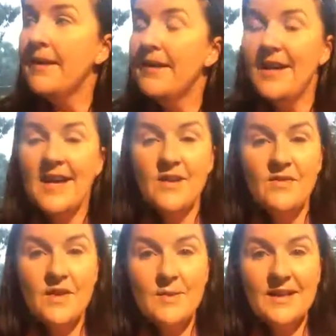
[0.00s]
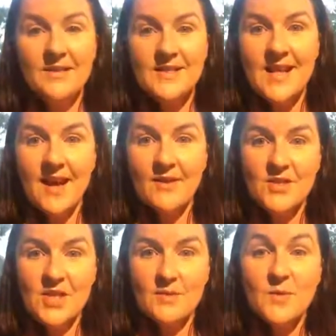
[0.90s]
Okay, Phoebe loves kale
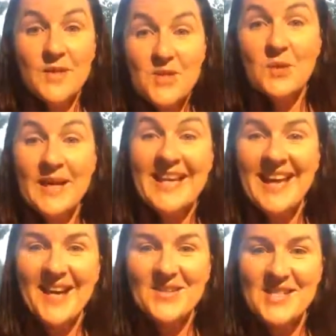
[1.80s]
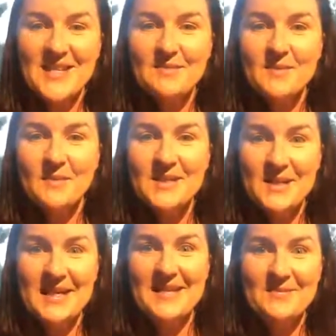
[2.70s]
chips. We do eat kale chips, but we
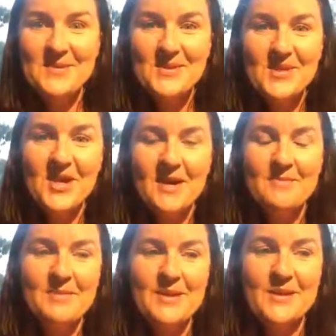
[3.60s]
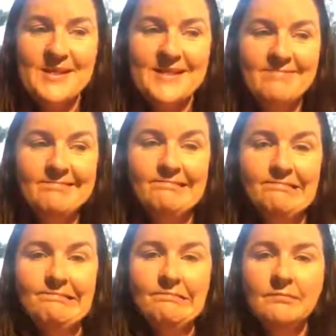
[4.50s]
don't eat them all the time because,
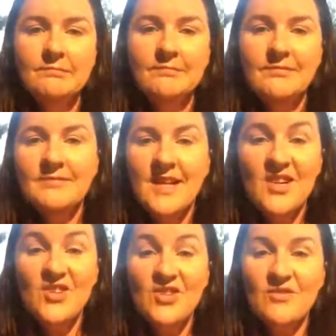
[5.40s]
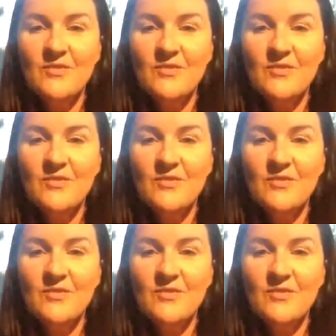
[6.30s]
I don't know.